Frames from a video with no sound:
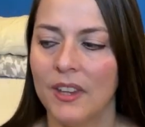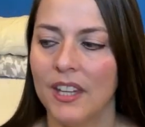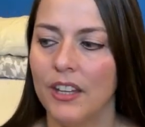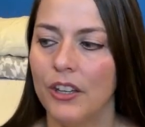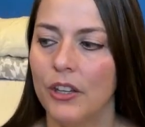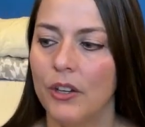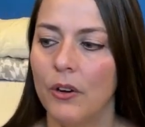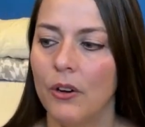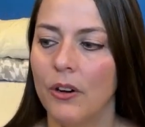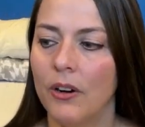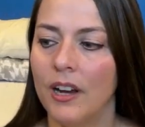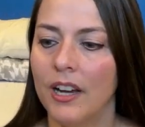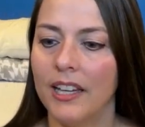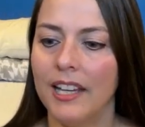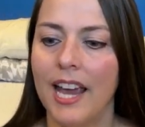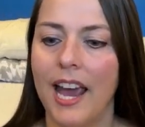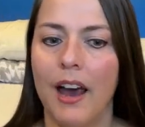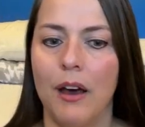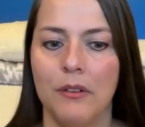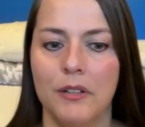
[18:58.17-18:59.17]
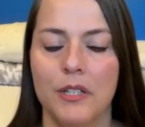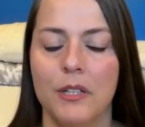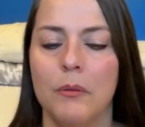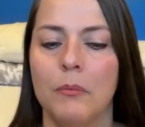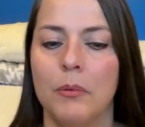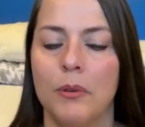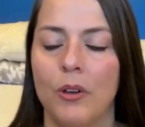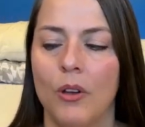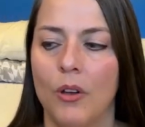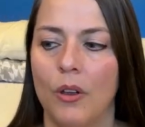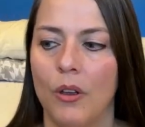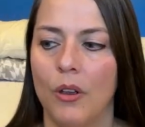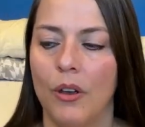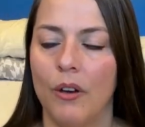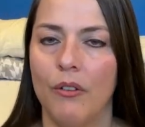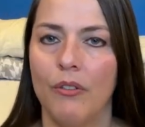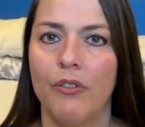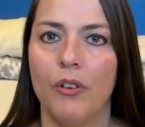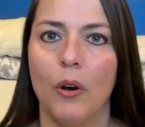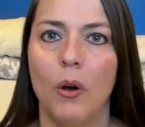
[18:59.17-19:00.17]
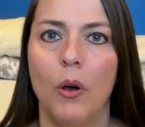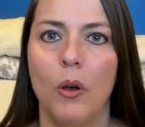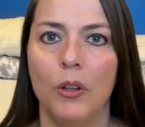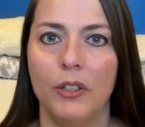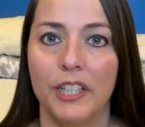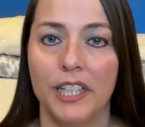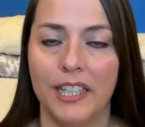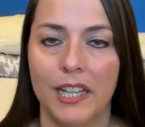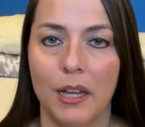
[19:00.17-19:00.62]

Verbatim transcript: you're accountable for holding